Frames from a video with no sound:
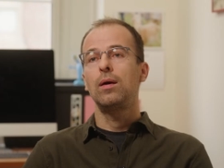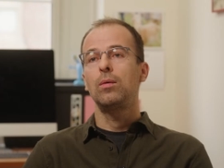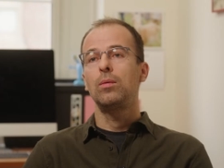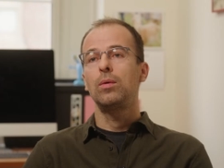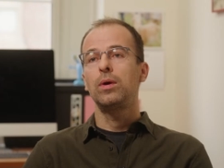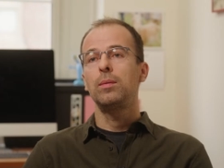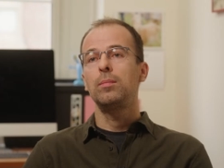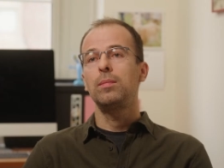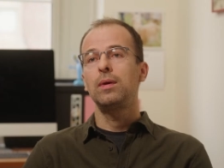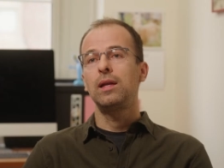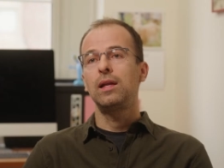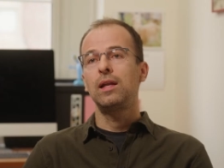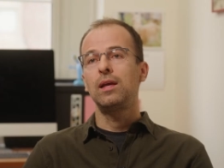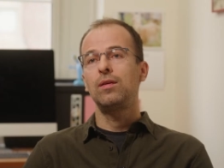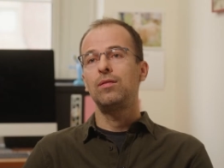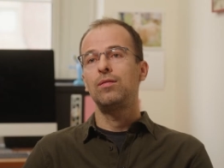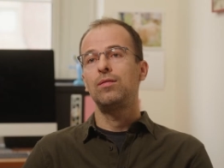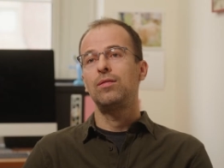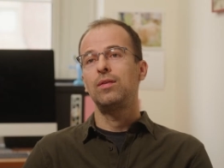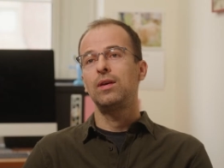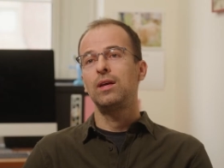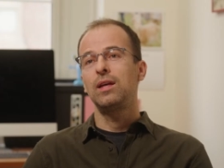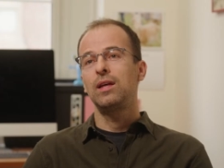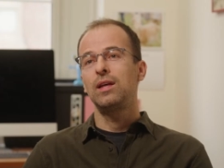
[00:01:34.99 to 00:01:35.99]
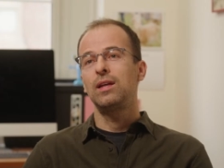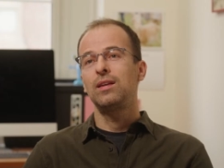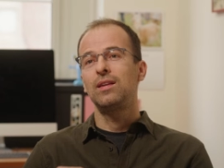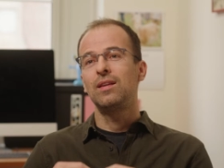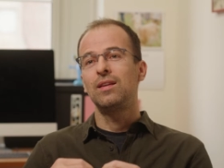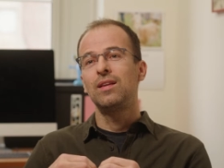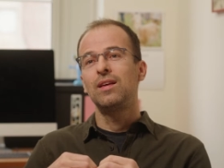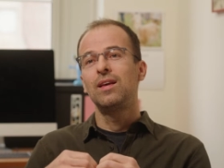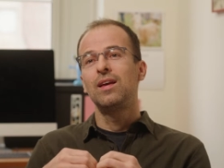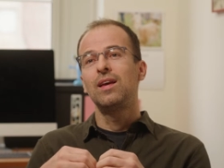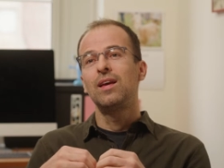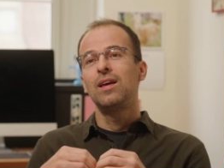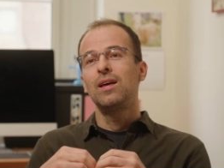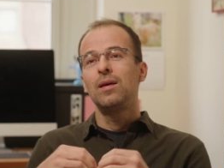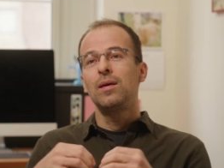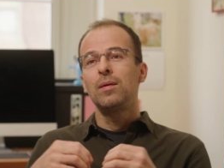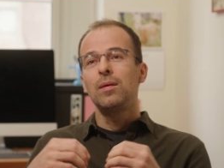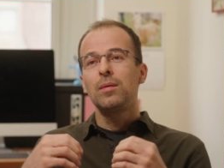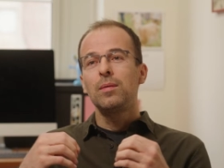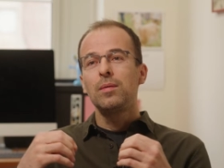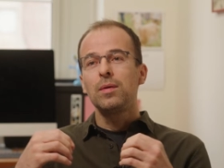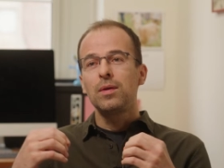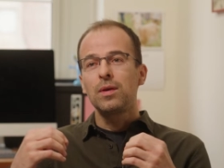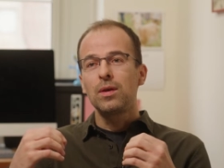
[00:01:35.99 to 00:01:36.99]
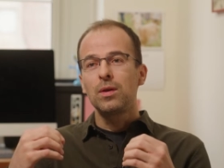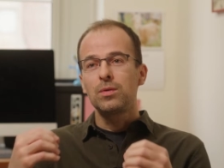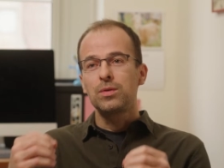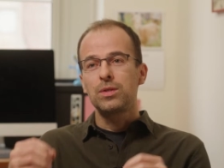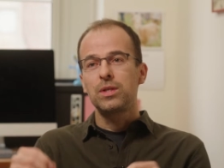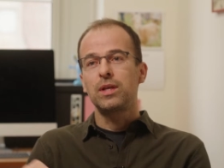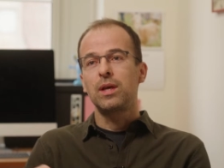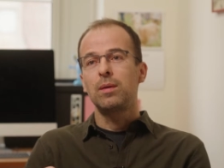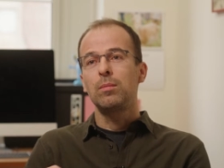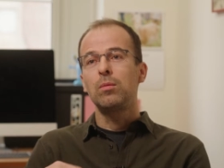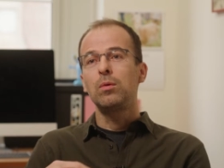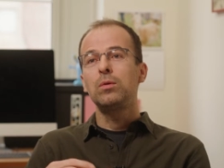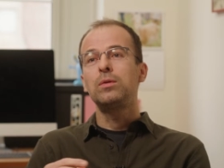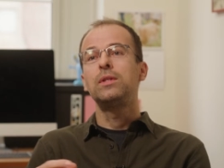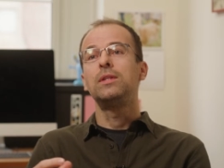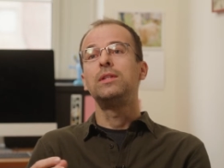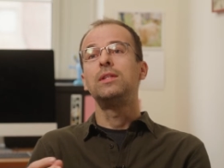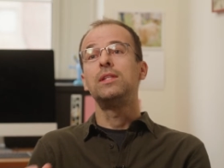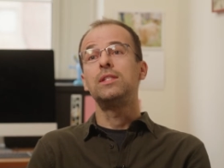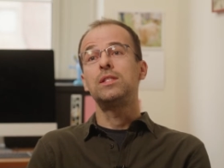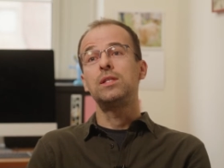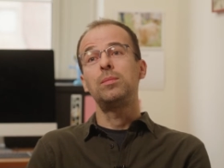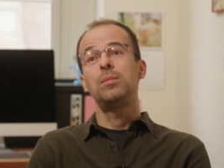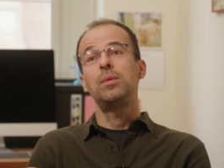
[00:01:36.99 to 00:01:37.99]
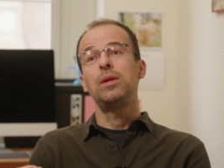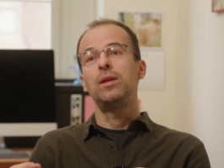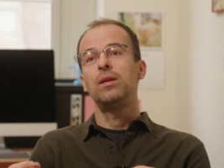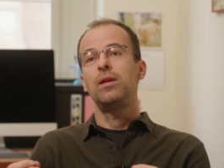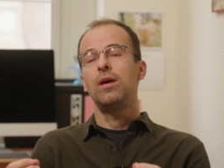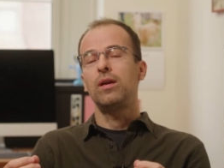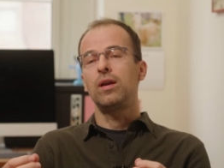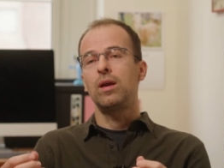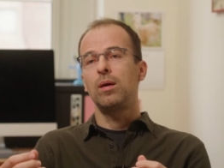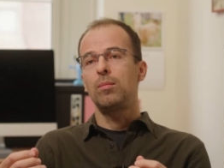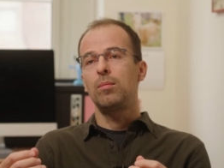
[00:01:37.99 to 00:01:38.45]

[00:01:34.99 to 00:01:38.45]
We believe in using a multidisciplinary